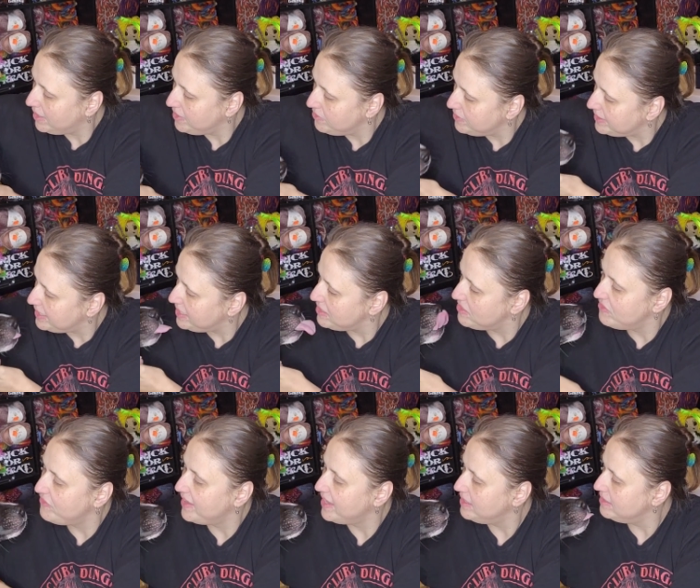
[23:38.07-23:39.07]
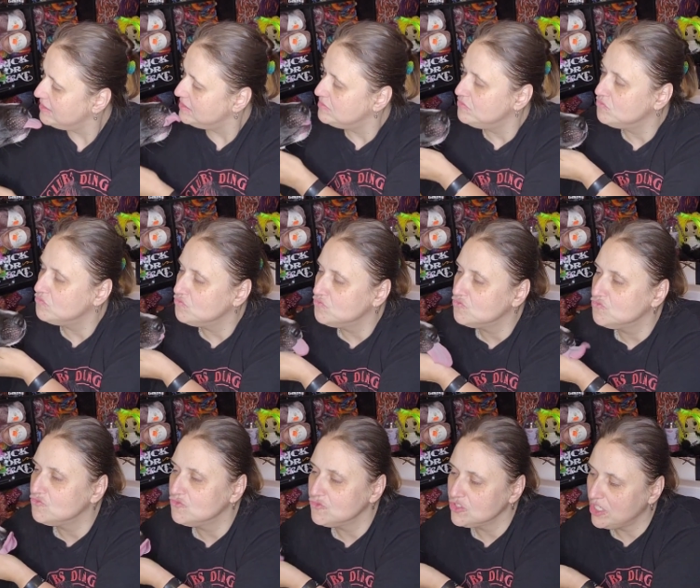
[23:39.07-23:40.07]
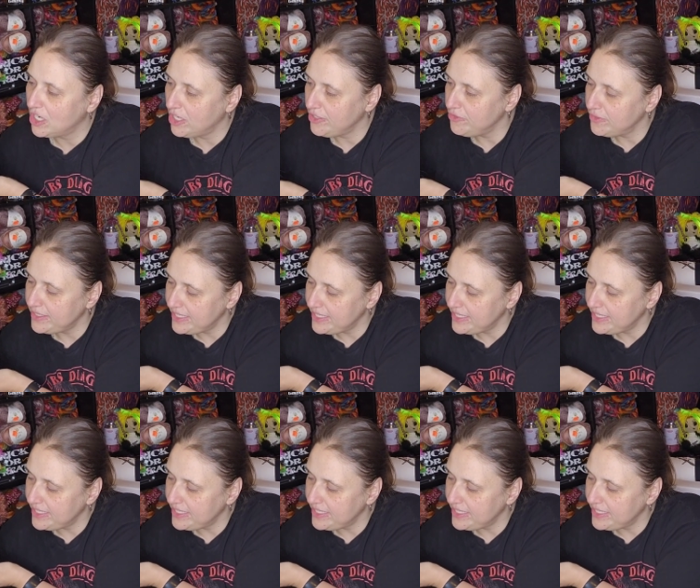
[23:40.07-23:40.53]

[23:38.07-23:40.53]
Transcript: you a Keith fan? Are you a